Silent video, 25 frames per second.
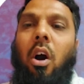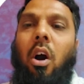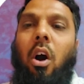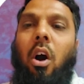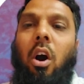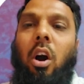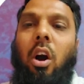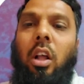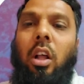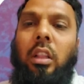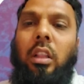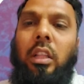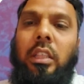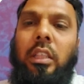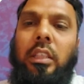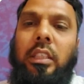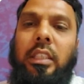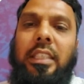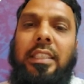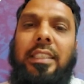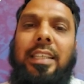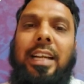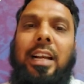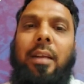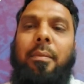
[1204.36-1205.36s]
all the
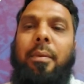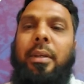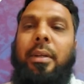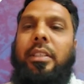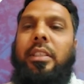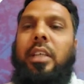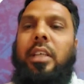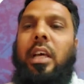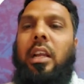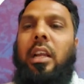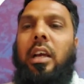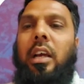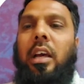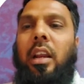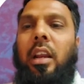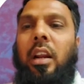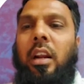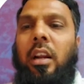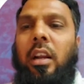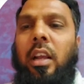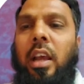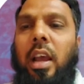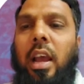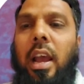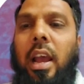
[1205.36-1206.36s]
three statements are
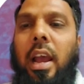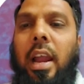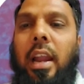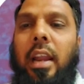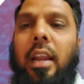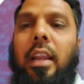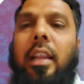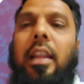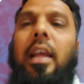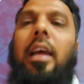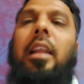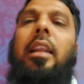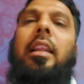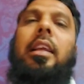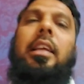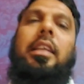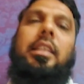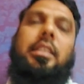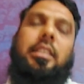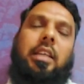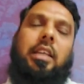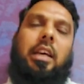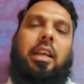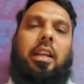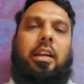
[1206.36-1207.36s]
correct, and none
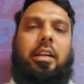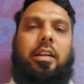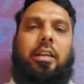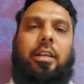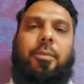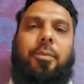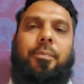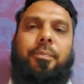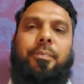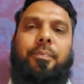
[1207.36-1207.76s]
is correct.